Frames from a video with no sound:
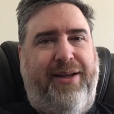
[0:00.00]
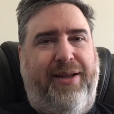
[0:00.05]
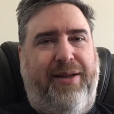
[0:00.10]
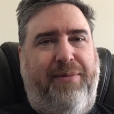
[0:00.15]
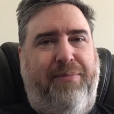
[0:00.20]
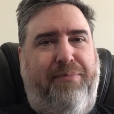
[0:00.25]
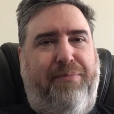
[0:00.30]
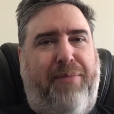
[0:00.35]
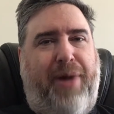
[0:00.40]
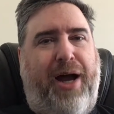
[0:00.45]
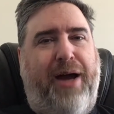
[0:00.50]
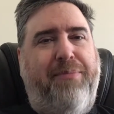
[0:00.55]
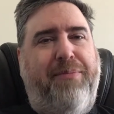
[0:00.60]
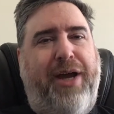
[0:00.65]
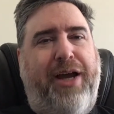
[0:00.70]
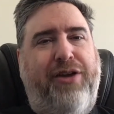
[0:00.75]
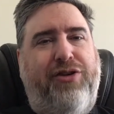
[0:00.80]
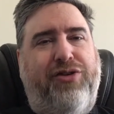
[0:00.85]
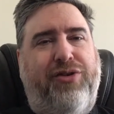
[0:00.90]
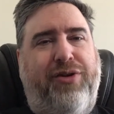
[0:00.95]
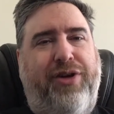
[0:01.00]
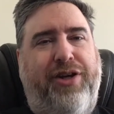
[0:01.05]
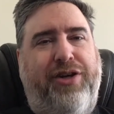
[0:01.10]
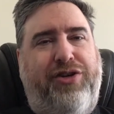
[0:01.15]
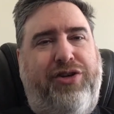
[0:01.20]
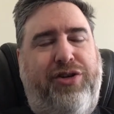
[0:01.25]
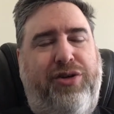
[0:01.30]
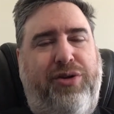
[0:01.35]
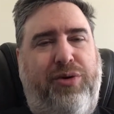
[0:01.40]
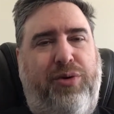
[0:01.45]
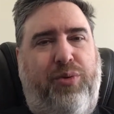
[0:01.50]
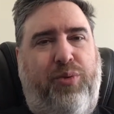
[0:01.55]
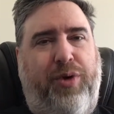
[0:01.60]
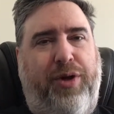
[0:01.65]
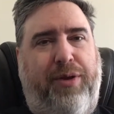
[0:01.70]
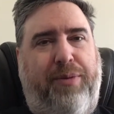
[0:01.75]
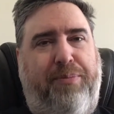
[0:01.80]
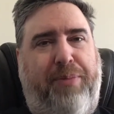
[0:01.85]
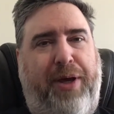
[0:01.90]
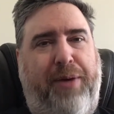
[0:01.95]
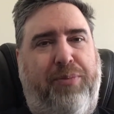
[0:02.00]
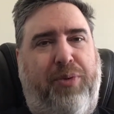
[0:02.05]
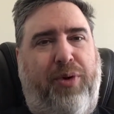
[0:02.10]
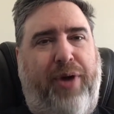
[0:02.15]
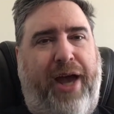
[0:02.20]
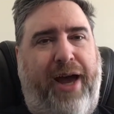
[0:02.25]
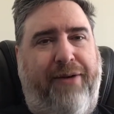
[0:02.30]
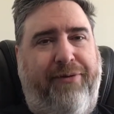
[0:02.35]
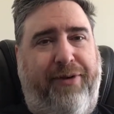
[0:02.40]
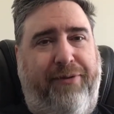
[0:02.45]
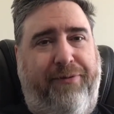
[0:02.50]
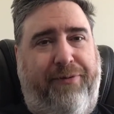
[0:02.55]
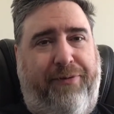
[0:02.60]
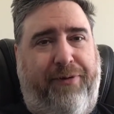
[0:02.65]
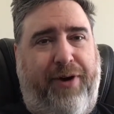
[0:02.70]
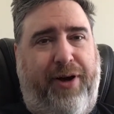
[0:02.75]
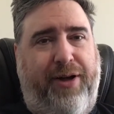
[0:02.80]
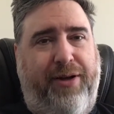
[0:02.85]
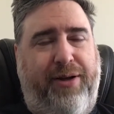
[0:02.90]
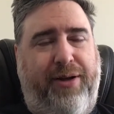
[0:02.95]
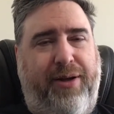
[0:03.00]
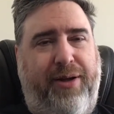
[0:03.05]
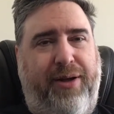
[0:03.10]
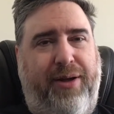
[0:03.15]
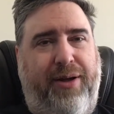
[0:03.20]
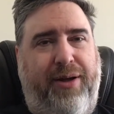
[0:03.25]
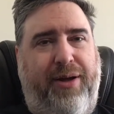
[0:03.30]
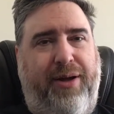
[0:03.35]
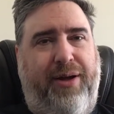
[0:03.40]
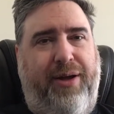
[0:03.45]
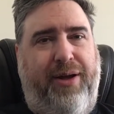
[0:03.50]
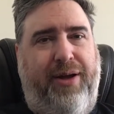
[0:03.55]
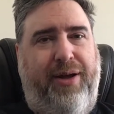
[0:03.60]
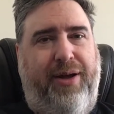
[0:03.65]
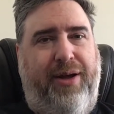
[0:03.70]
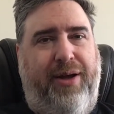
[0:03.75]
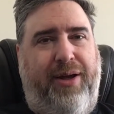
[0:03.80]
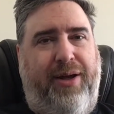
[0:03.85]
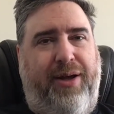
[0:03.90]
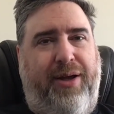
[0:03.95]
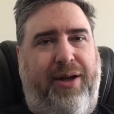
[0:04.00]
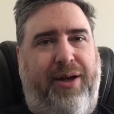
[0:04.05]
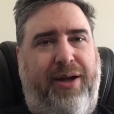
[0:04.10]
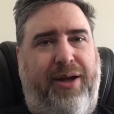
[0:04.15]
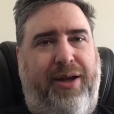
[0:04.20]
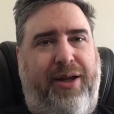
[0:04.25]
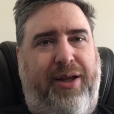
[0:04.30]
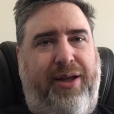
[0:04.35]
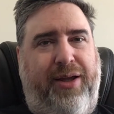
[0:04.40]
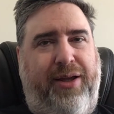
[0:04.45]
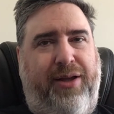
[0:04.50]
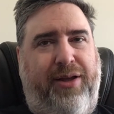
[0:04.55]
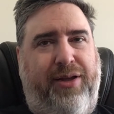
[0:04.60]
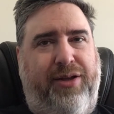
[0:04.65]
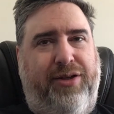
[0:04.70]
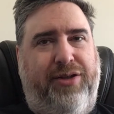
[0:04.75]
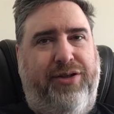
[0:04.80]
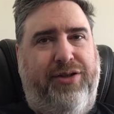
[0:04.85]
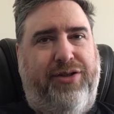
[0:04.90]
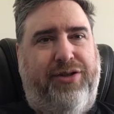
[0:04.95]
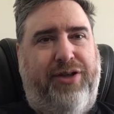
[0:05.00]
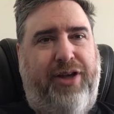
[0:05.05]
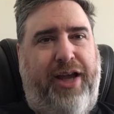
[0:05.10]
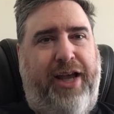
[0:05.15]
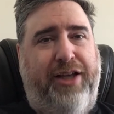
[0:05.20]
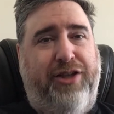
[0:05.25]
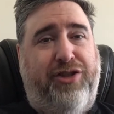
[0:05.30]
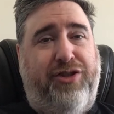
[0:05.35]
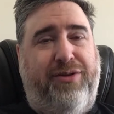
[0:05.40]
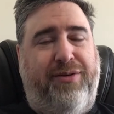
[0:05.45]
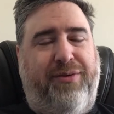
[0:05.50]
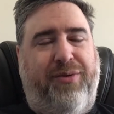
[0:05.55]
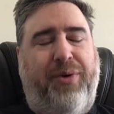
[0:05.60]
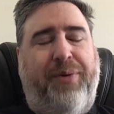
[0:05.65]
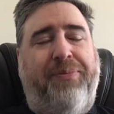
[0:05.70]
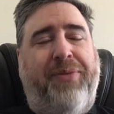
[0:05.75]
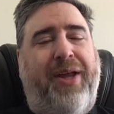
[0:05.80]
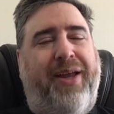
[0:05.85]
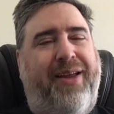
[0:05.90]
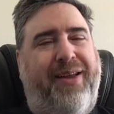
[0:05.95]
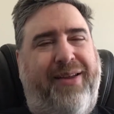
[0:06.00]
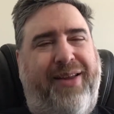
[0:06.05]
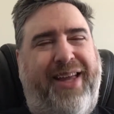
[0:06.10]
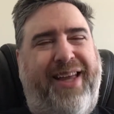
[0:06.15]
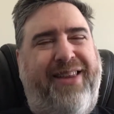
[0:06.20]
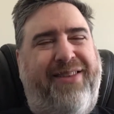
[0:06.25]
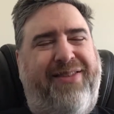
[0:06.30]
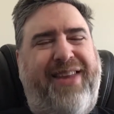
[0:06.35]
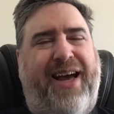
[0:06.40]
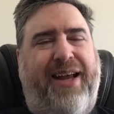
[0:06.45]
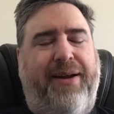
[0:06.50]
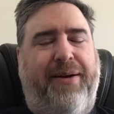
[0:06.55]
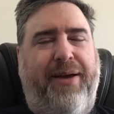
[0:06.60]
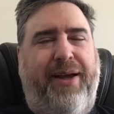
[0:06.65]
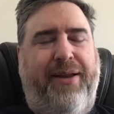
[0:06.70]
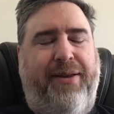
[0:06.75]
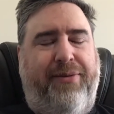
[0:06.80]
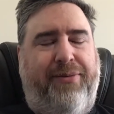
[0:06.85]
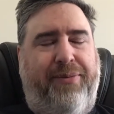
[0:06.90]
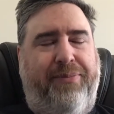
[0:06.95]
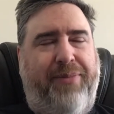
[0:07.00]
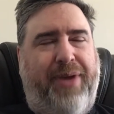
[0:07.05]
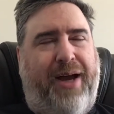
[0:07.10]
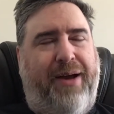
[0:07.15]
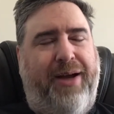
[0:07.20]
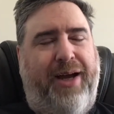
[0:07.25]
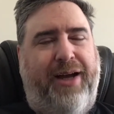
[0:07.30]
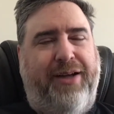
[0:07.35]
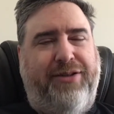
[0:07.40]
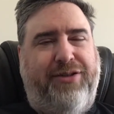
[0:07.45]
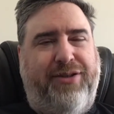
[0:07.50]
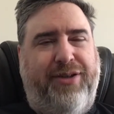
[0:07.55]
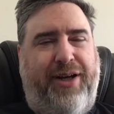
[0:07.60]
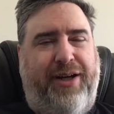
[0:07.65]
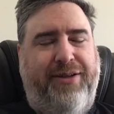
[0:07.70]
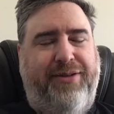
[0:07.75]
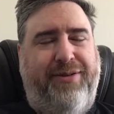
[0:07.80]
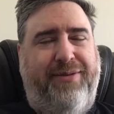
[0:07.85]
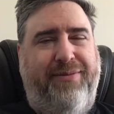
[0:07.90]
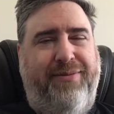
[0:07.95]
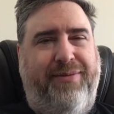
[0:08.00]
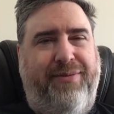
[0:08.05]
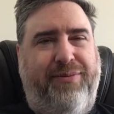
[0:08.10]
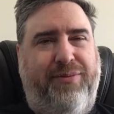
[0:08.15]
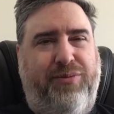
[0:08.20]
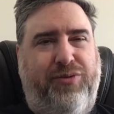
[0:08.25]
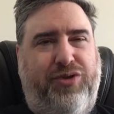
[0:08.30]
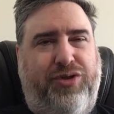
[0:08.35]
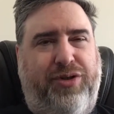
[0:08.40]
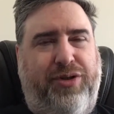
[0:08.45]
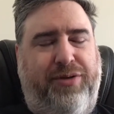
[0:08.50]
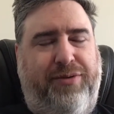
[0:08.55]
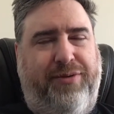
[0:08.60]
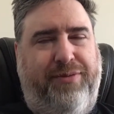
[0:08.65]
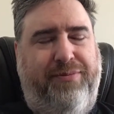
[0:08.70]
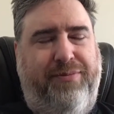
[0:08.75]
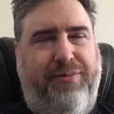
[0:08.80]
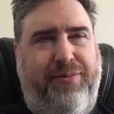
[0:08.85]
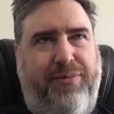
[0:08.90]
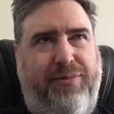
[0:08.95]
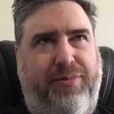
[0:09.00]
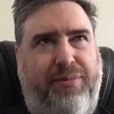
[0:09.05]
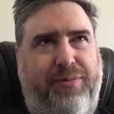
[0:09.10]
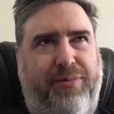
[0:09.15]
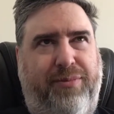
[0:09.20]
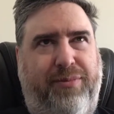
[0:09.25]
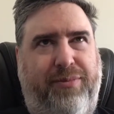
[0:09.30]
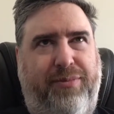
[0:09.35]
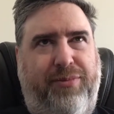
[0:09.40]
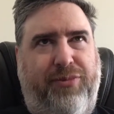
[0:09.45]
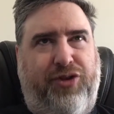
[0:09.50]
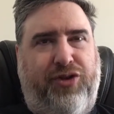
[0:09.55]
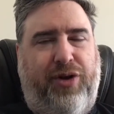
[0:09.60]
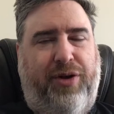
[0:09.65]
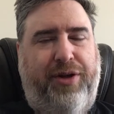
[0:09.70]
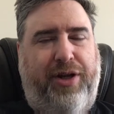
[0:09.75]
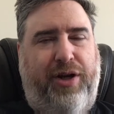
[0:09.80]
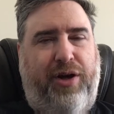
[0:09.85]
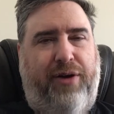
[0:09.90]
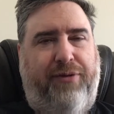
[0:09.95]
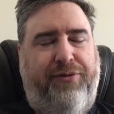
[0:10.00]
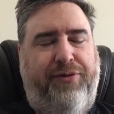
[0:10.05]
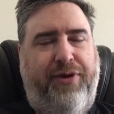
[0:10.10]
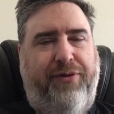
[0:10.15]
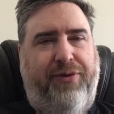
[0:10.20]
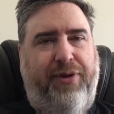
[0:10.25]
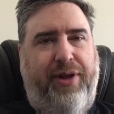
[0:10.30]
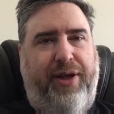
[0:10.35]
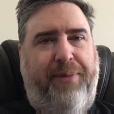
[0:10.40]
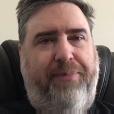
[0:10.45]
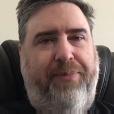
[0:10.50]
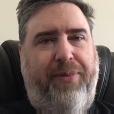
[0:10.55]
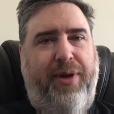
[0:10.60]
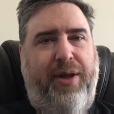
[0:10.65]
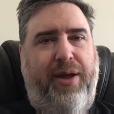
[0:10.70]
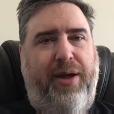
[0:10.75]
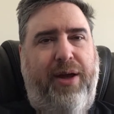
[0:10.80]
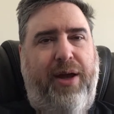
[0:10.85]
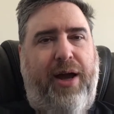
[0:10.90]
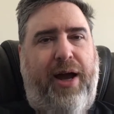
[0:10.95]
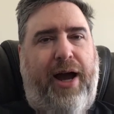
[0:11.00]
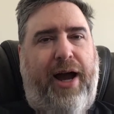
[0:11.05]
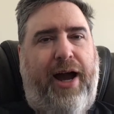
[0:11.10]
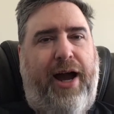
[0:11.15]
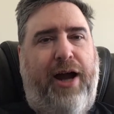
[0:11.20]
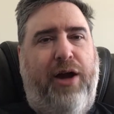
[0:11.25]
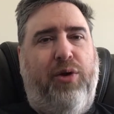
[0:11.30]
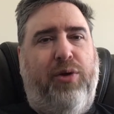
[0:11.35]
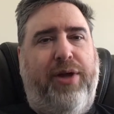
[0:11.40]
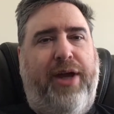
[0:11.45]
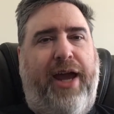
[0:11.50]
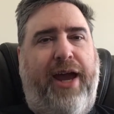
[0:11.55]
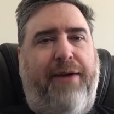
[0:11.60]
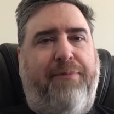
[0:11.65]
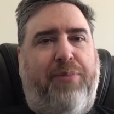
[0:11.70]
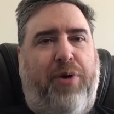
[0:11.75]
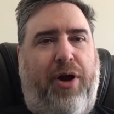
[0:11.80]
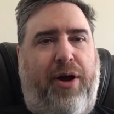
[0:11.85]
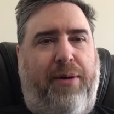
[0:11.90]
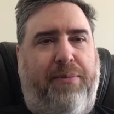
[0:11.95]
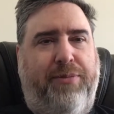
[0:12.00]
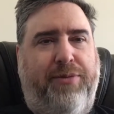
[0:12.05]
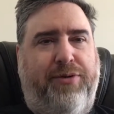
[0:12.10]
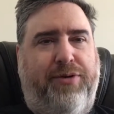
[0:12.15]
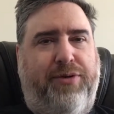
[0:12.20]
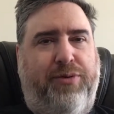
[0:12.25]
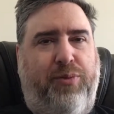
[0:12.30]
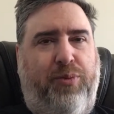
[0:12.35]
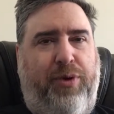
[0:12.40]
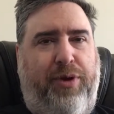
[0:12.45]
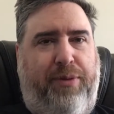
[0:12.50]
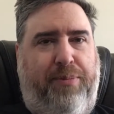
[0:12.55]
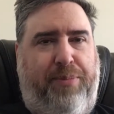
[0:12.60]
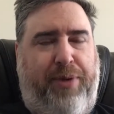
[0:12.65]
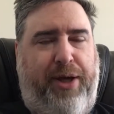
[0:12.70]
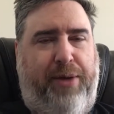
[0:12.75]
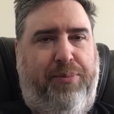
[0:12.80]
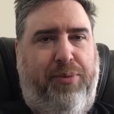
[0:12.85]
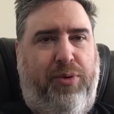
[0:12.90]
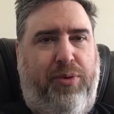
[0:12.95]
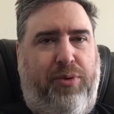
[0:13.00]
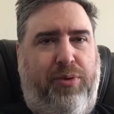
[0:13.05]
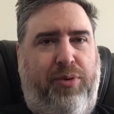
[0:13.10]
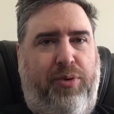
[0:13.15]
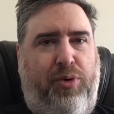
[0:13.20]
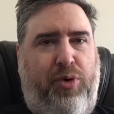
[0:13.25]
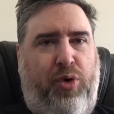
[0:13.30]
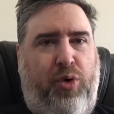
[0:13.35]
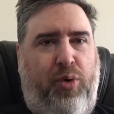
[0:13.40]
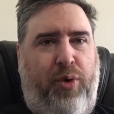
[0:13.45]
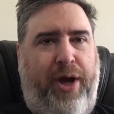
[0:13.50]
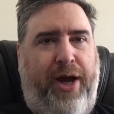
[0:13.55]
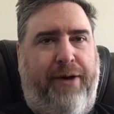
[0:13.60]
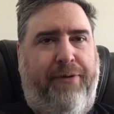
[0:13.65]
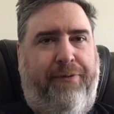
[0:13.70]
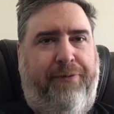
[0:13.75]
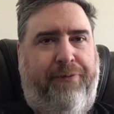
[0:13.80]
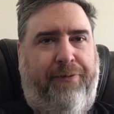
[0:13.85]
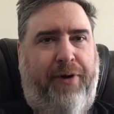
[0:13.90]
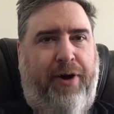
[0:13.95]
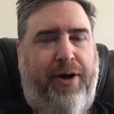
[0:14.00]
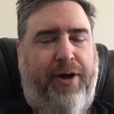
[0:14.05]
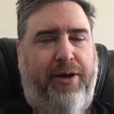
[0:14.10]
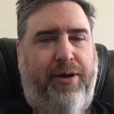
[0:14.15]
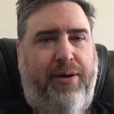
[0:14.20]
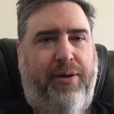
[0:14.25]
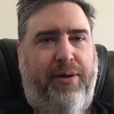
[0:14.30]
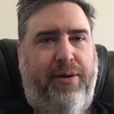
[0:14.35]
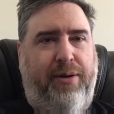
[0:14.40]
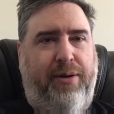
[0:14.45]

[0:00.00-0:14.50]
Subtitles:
my major issue with people having fun is as it's not a, is I should start that off differently. I only have problems with people who have fun